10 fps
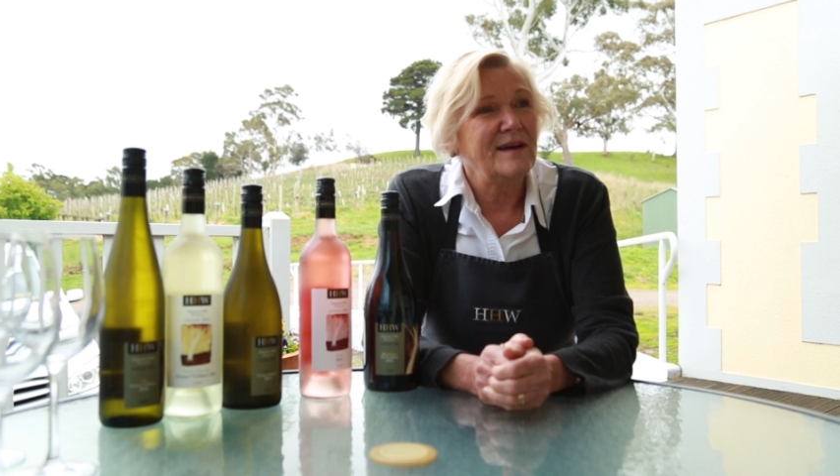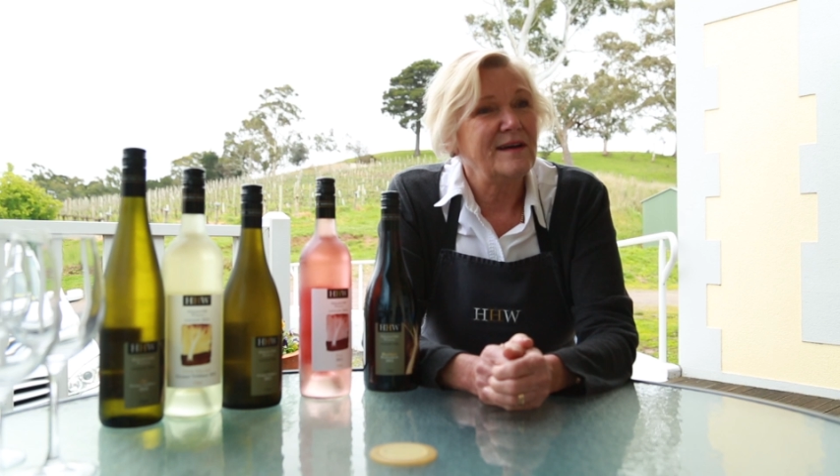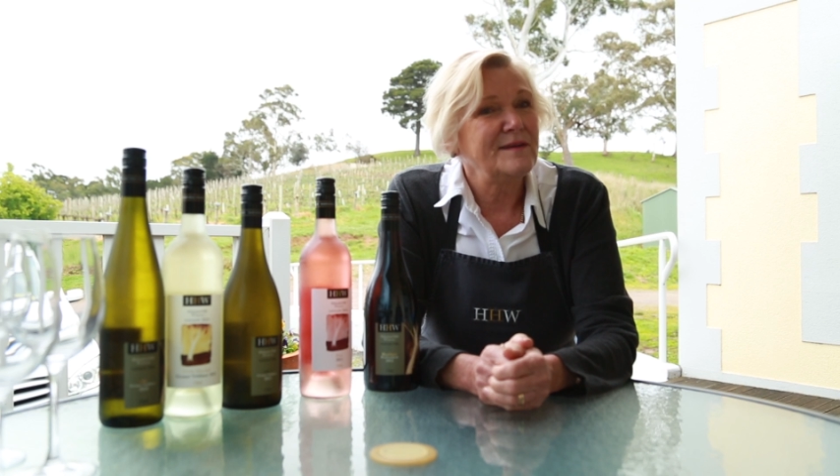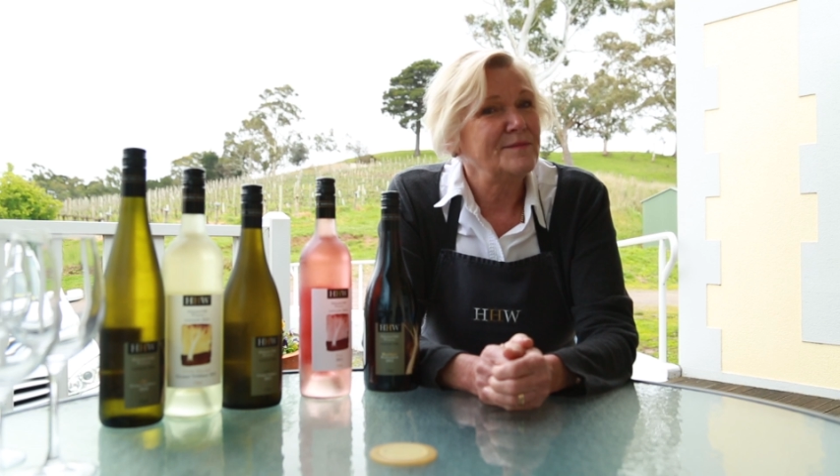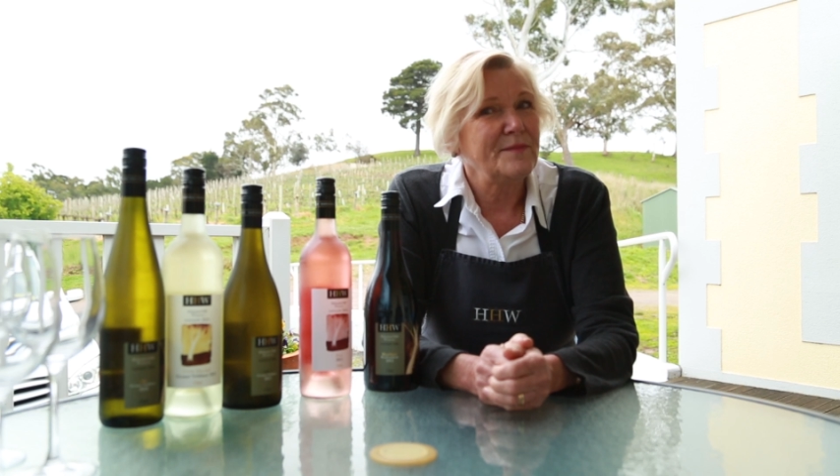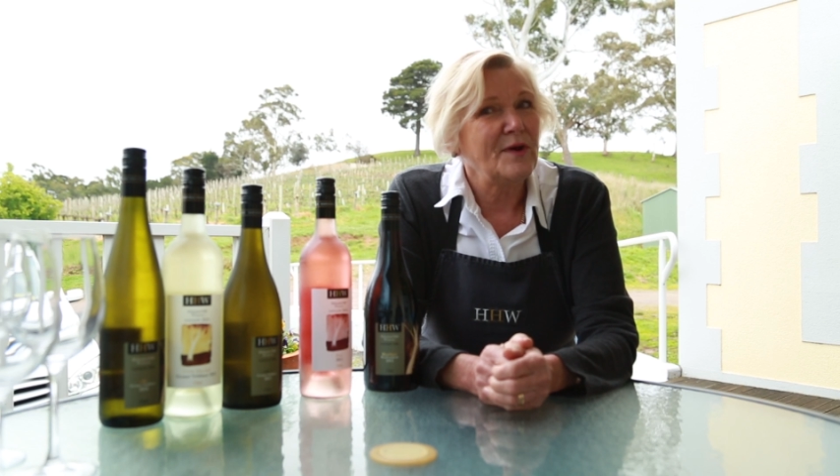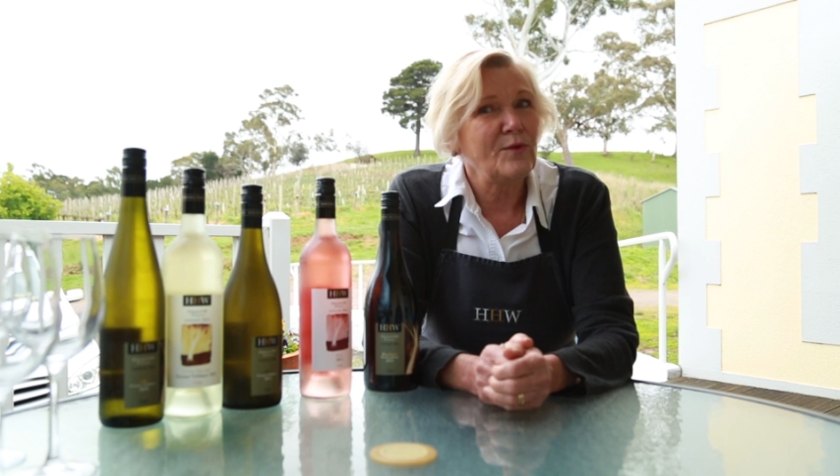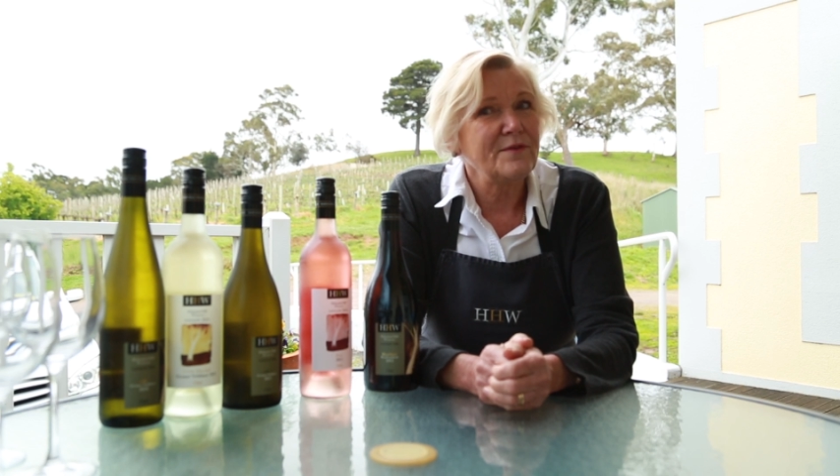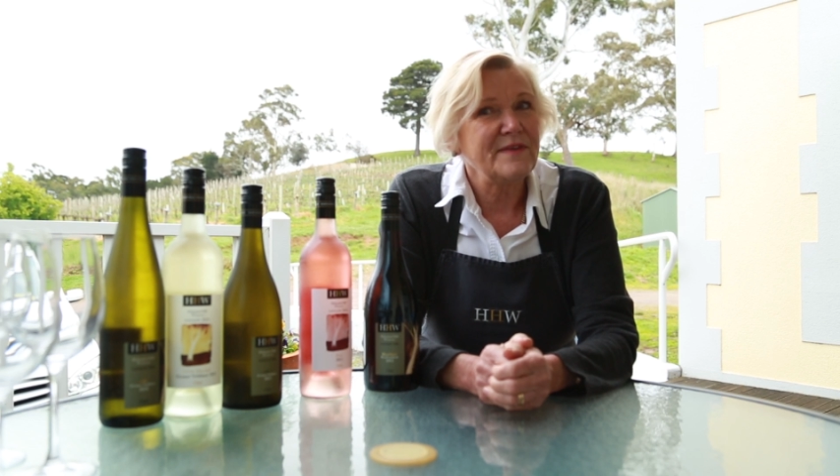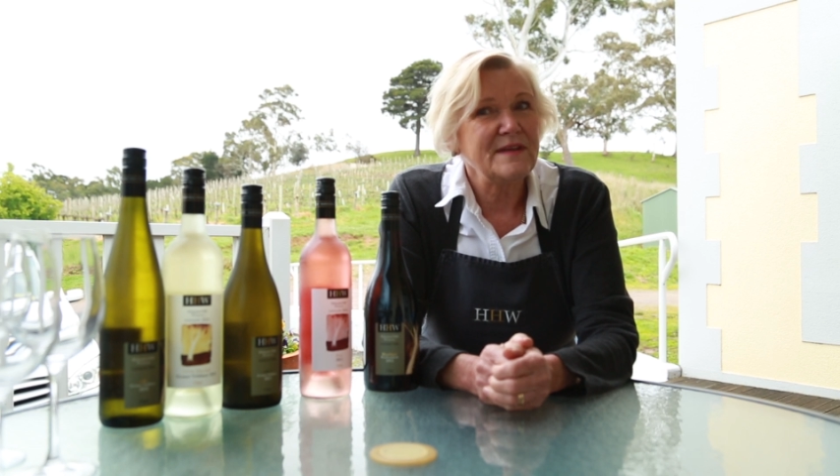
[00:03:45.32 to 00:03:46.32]
Um,
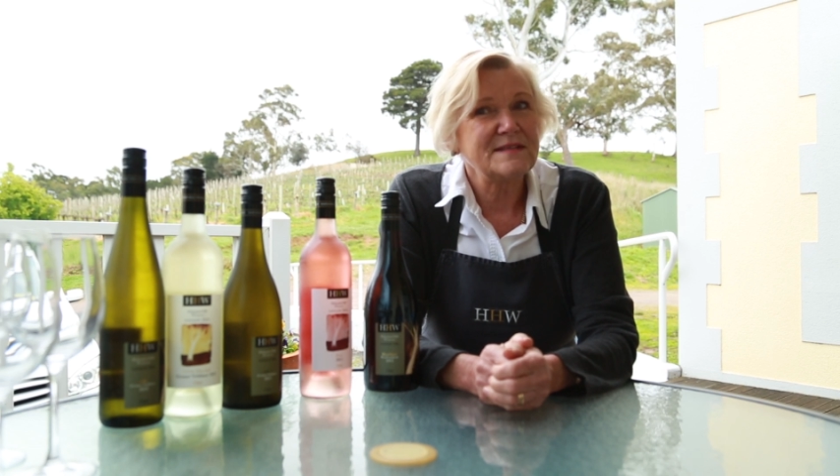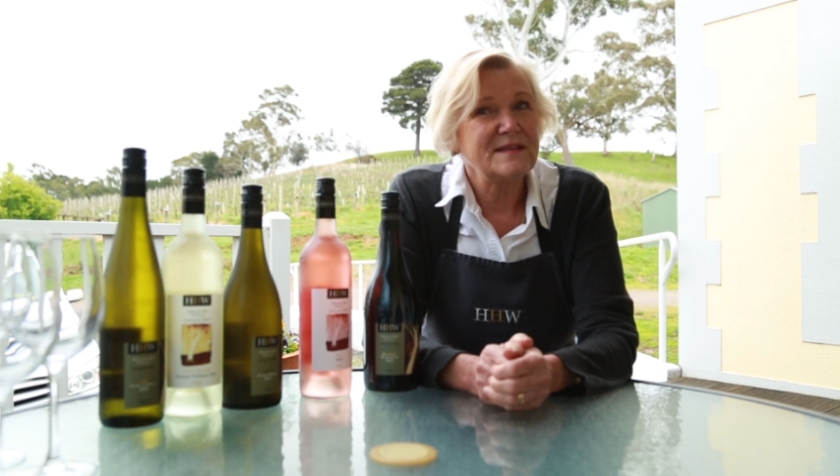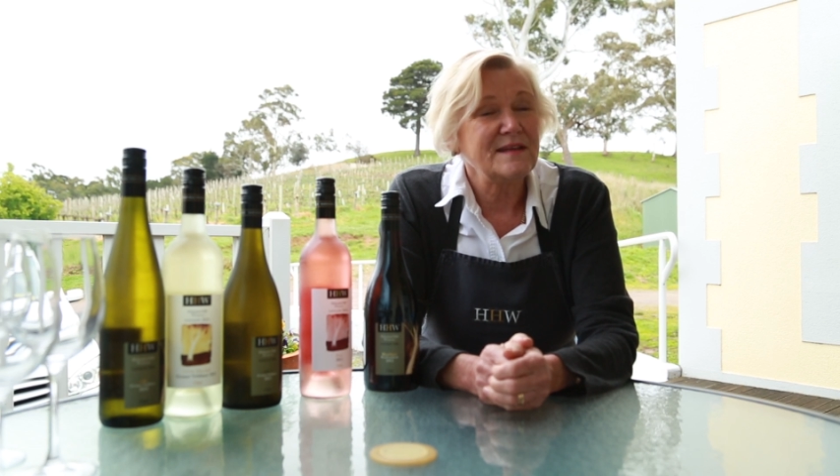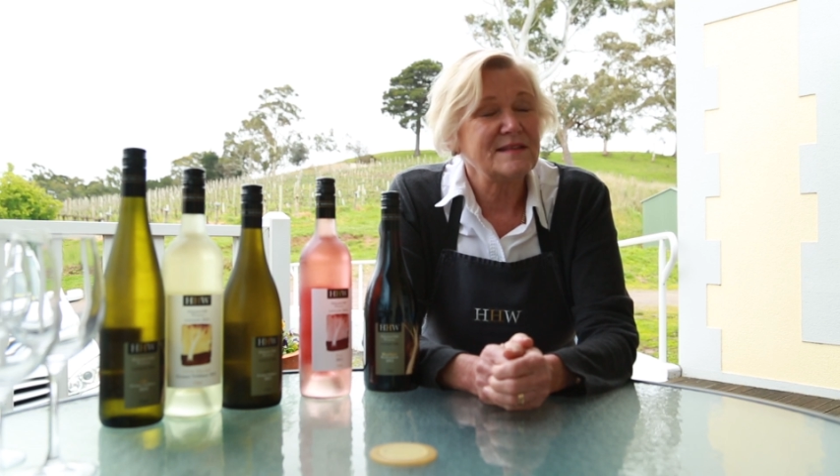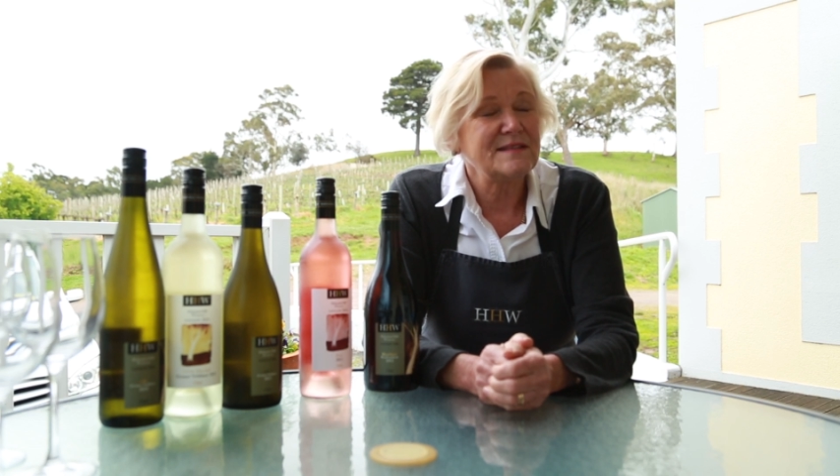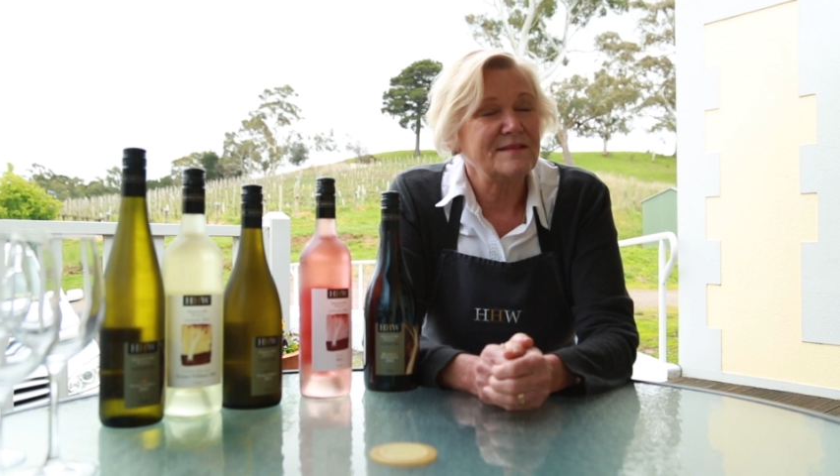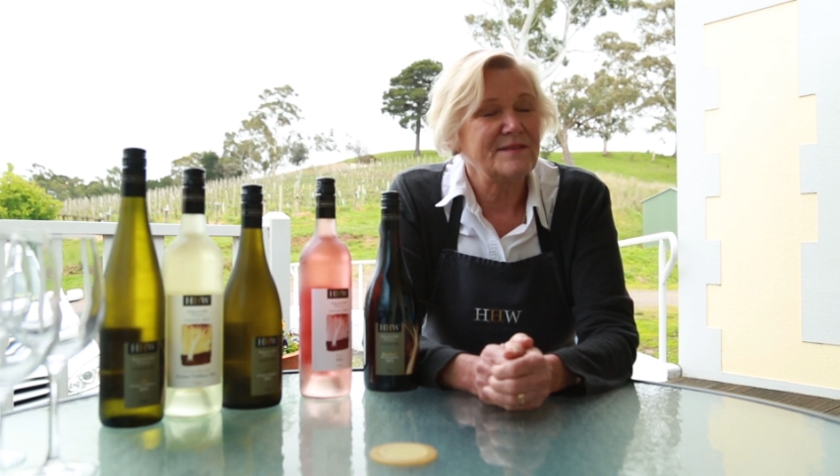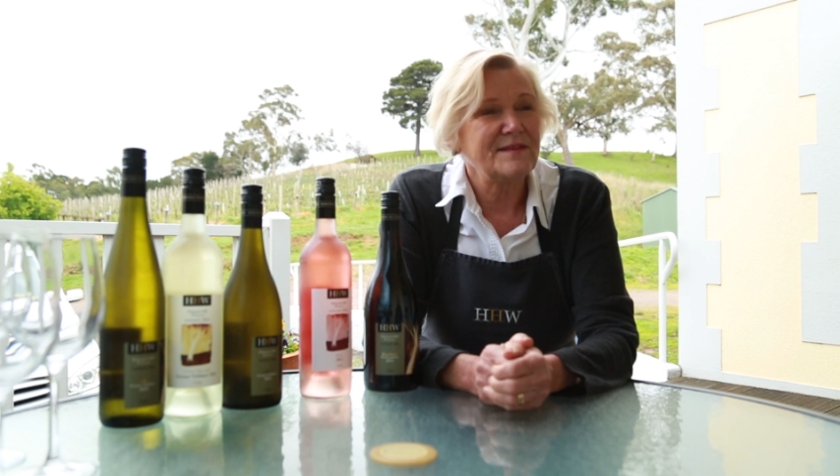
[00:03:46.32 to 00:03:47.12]
all of these things that,